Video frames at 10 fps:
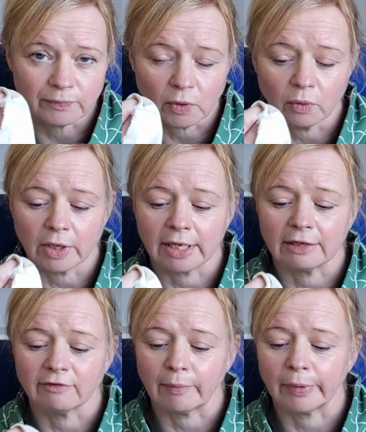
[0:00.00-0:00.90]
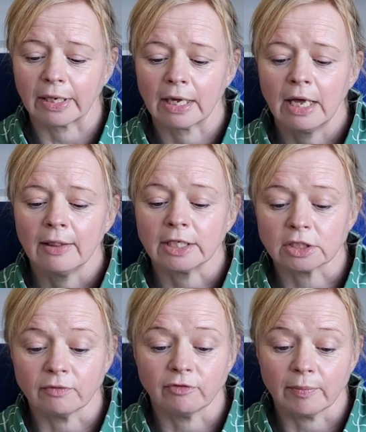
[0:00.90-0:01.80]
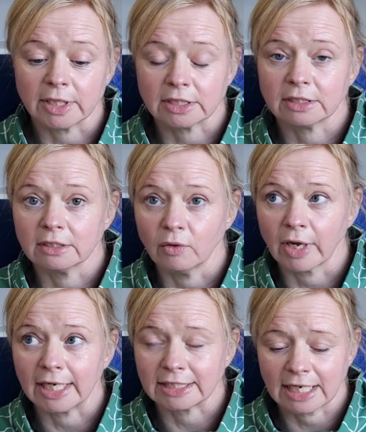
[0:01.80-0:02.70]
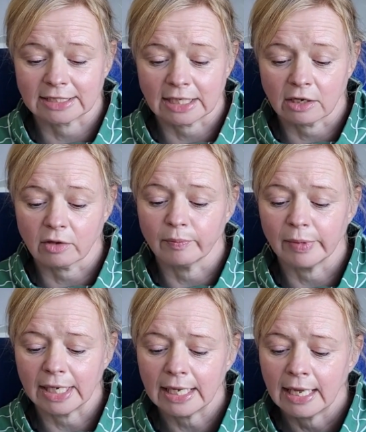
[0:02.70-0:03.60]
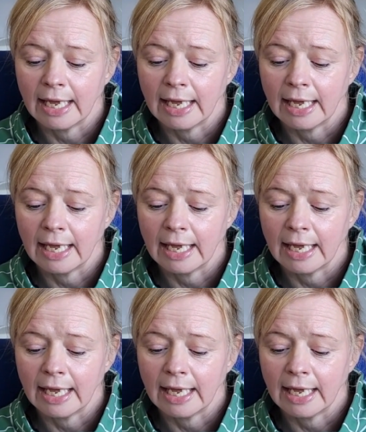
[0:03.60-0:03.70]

organic fabric that's come from the organic textile company.